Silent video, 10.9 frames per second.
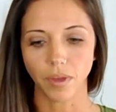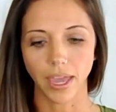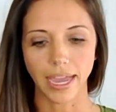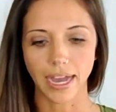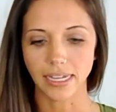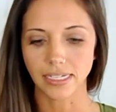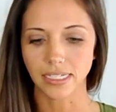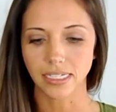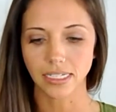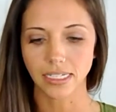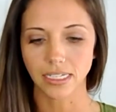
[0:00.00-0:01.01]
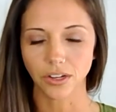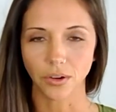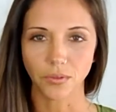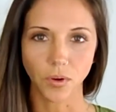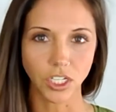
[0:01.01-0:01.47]
And
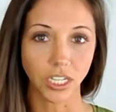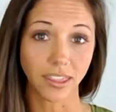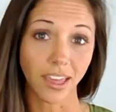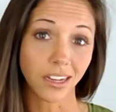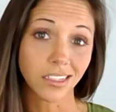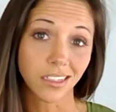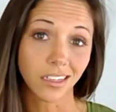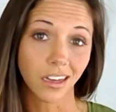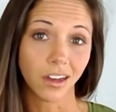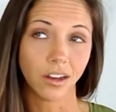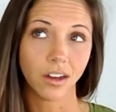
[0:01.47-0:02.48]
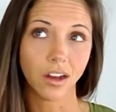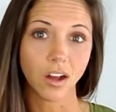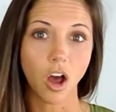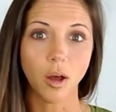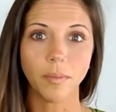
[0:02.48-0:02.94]
unfortunately, that is
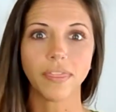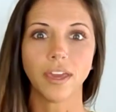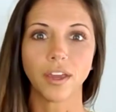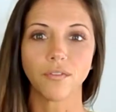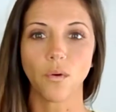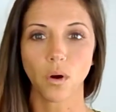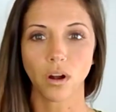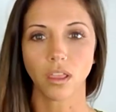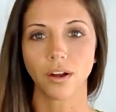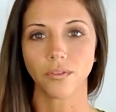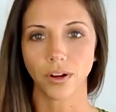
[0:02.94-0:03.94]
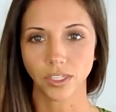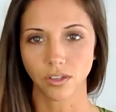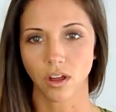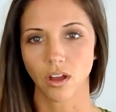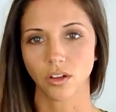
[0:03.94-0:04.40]
a common thing for a lot of
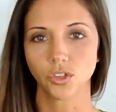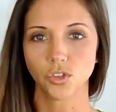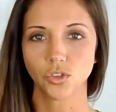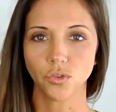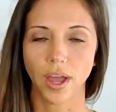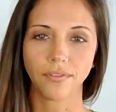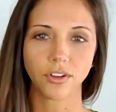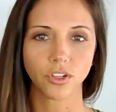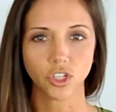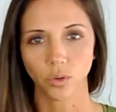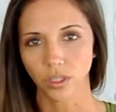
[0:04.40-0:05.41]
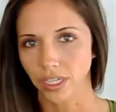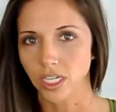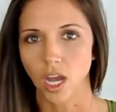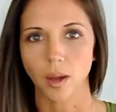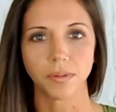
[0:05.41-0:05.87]
rescue dogs to, after shortly
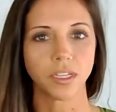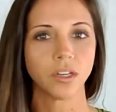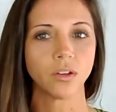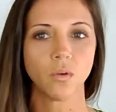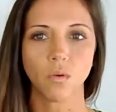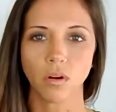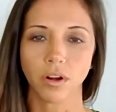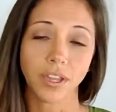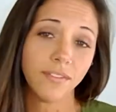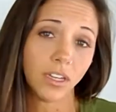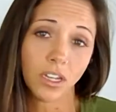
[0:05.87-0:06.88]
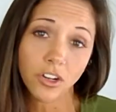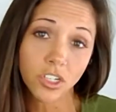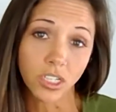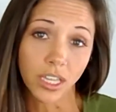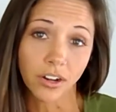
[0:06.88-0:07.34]
adopted, or even
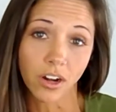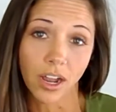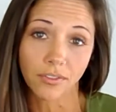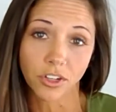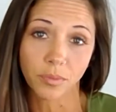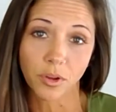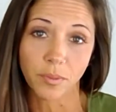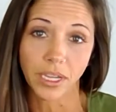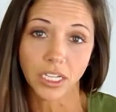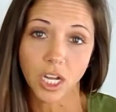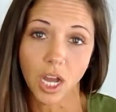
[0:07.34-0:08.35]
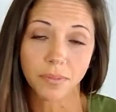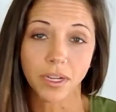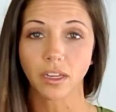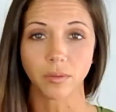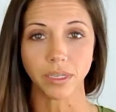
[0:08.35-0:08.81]
years later after they're being
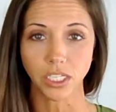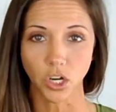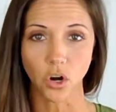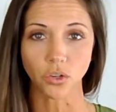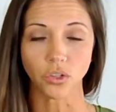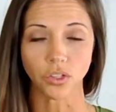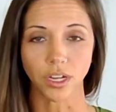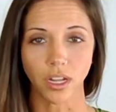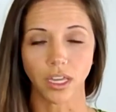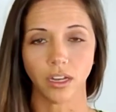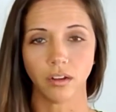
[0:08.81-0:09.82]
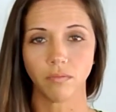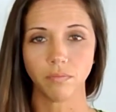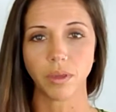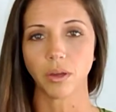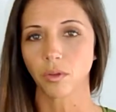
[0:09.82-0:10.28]
adopted, it can be startled
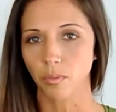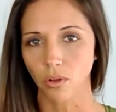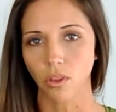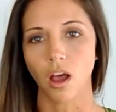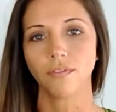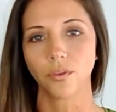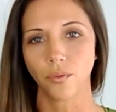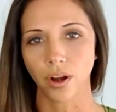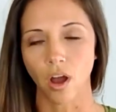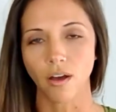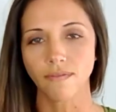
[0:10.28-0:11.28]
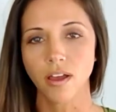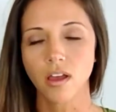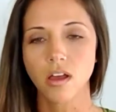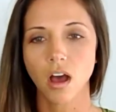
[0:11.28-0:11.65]
and be able to pull off and run off.